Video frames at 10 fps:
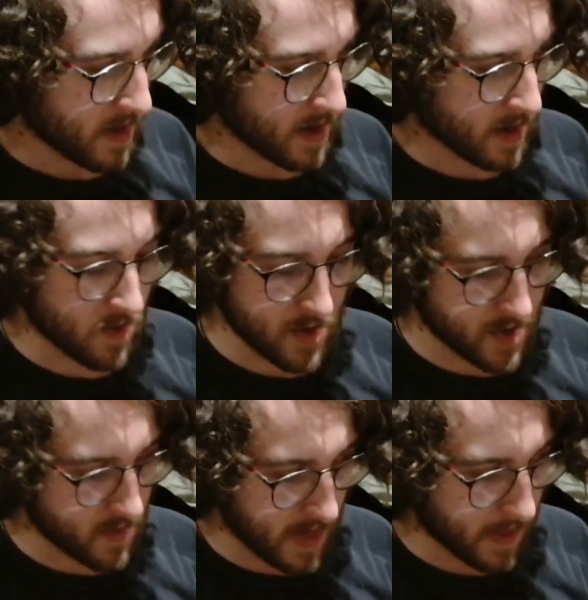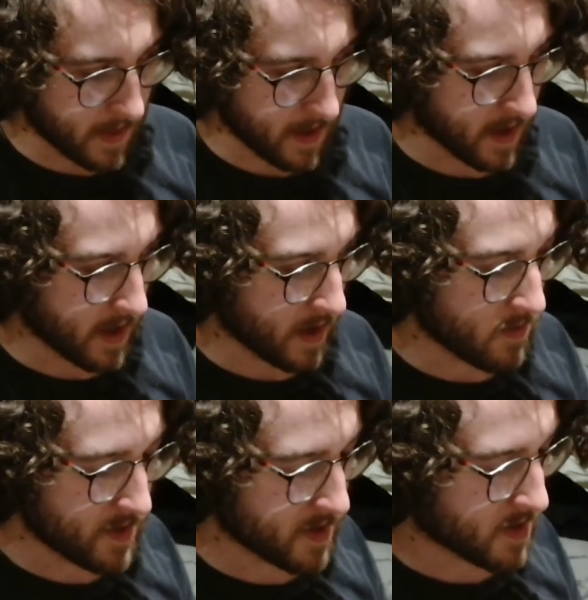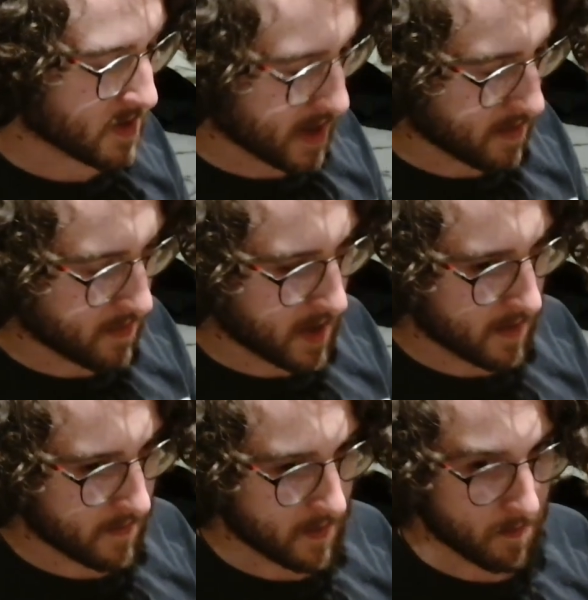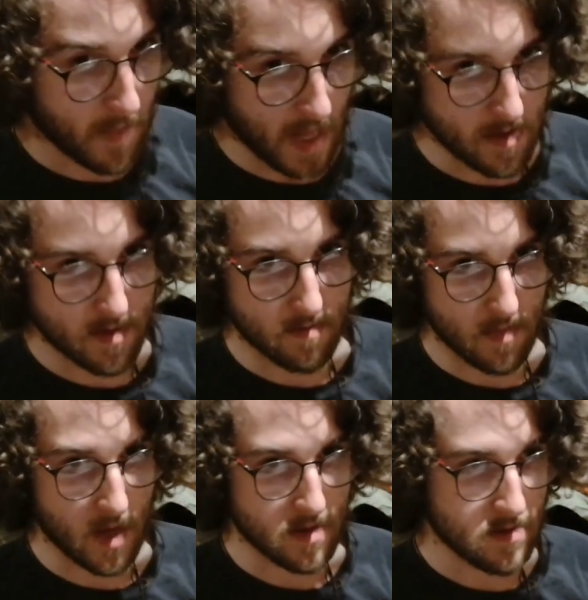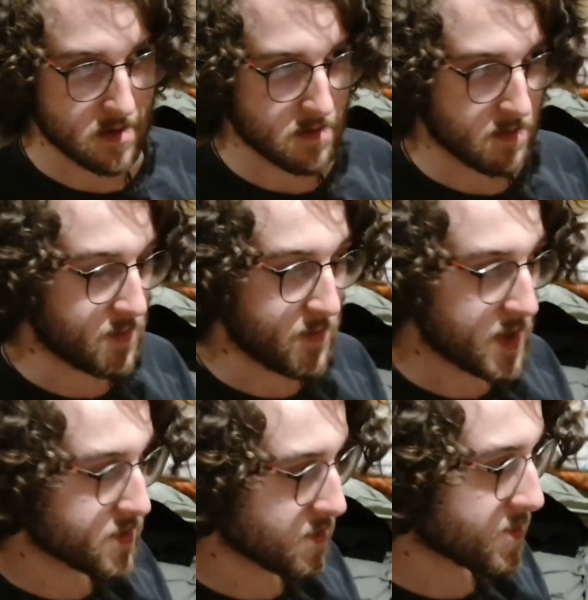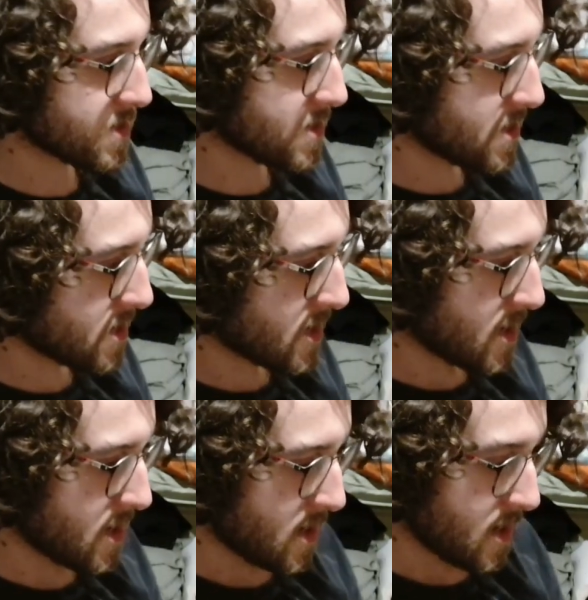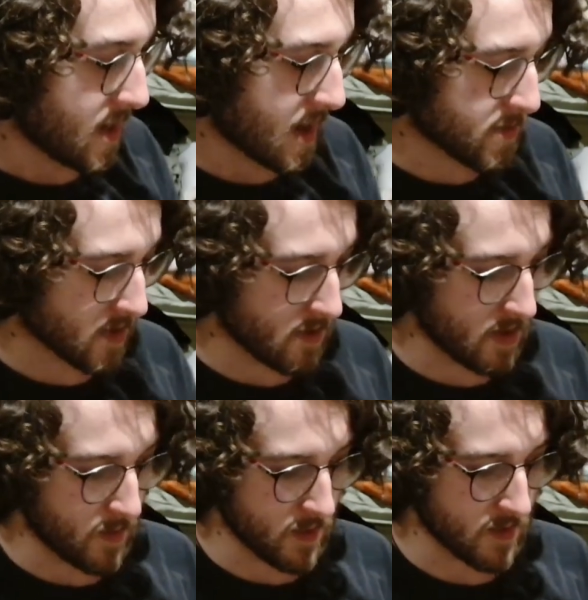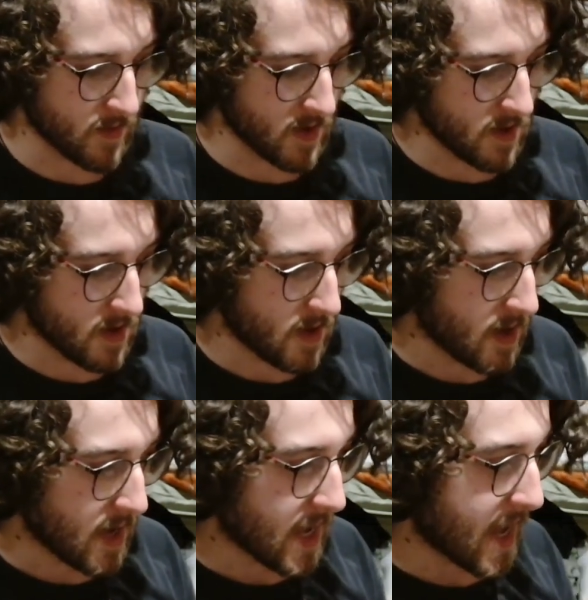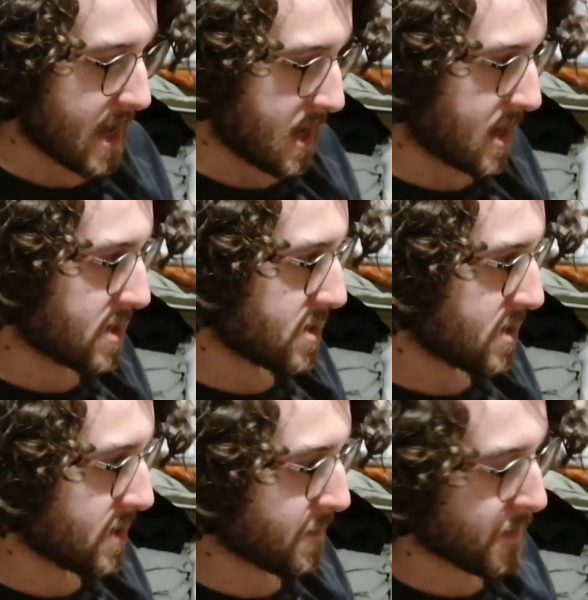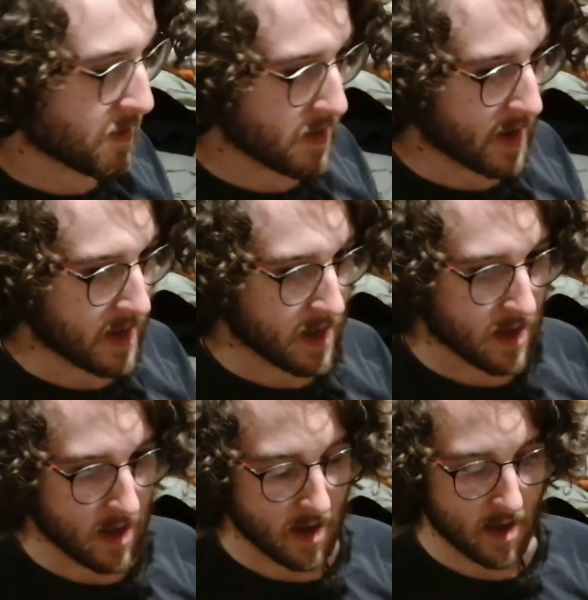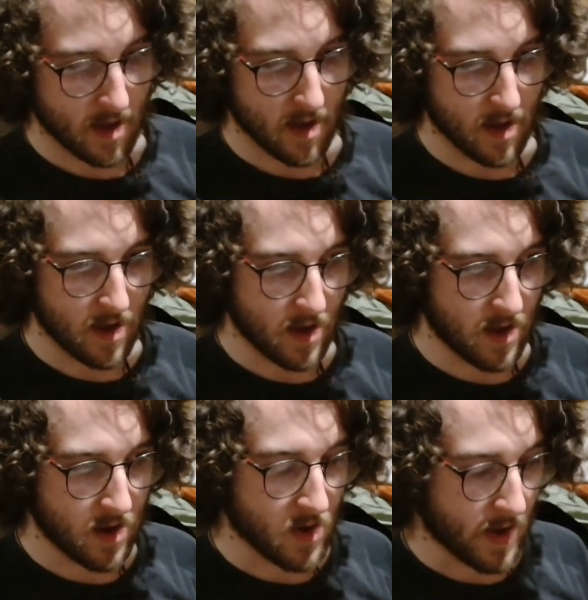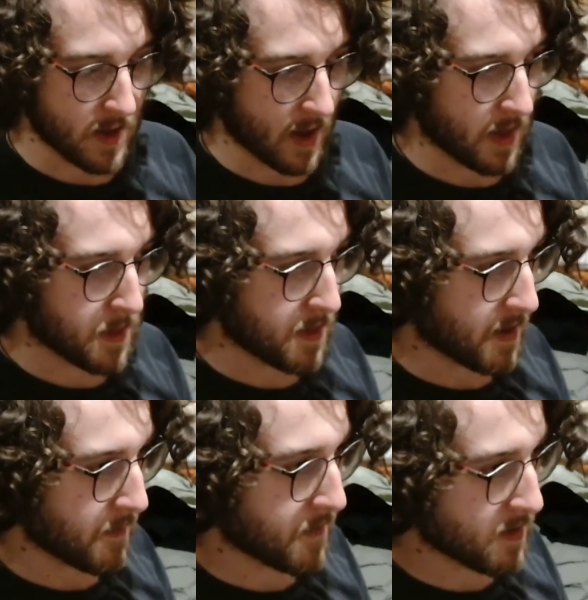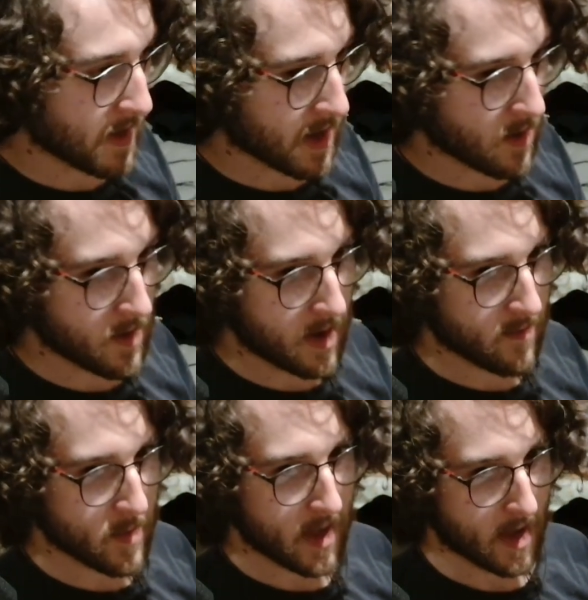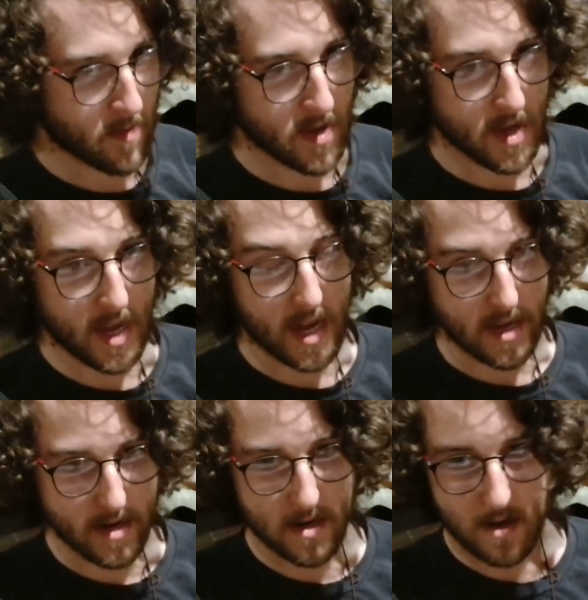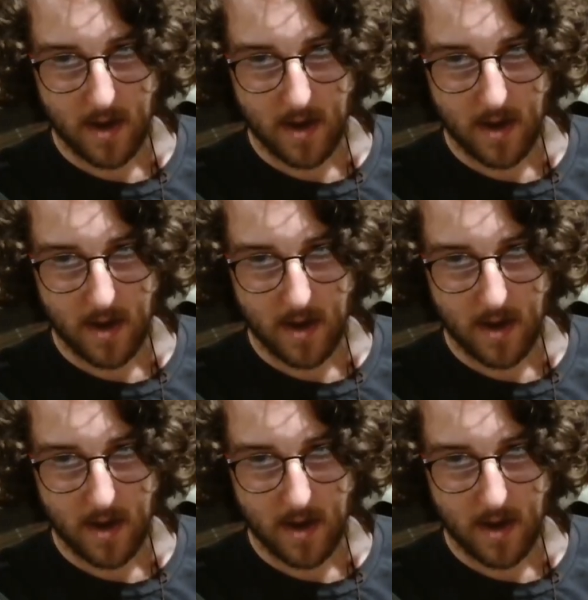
I couldn't do anything. I was just stuck in bed for months and months, miserable, absolutely miserable. And it felt like, I felt like I would never be happy again.